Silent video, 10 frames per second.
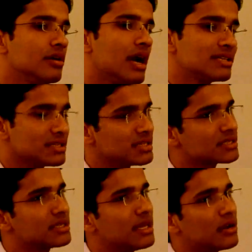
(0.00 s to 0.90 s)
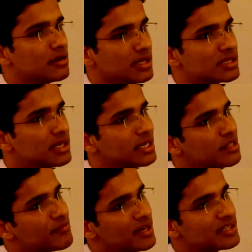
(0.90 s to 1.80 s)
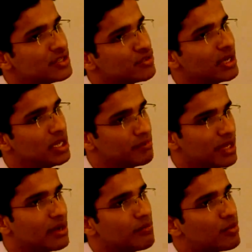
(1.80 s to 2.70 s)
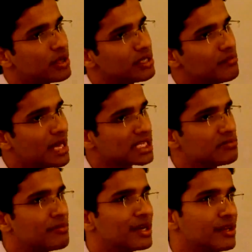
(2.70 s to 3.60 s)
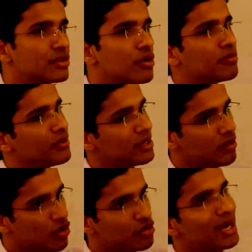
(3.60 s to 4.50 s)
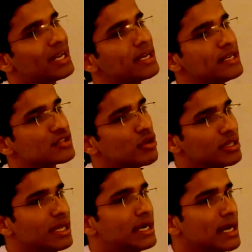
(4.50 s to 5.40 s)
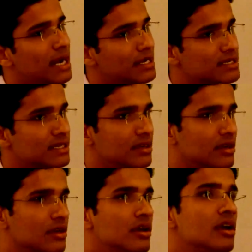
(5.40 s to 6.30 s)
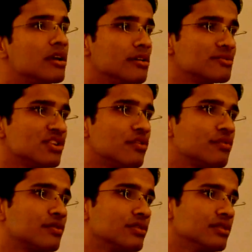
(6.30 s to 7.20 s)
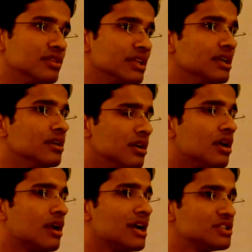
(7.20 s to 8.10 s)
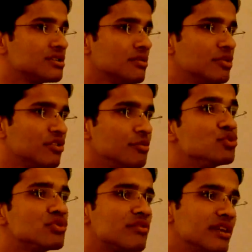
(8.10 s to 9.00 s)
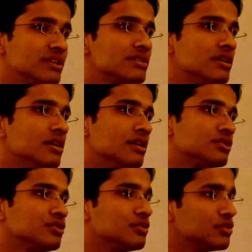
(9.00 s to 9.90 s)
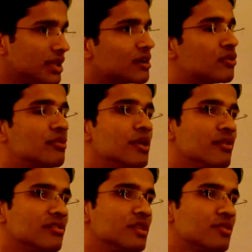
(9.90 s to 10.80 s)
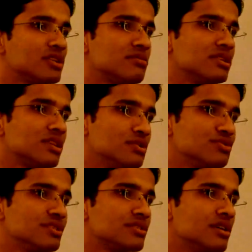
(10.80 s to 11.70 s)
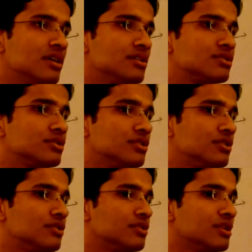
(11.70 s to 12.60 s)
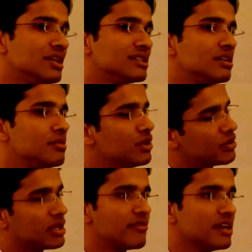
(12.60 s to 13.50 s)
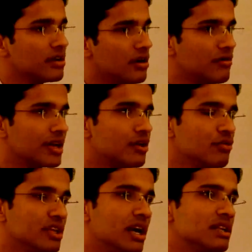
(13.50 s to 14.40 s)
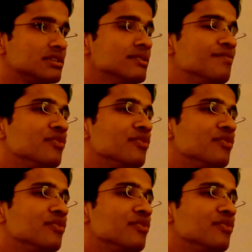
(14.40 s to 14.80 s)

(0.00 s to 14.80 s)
I suggested that inserting the friends into a heap and putting the maximum at the top will automatically sort the entire list in terms of the largest number of mutual friends. So that could be one of the possible solutions. So he said me, okay, fine, we can do with the answer.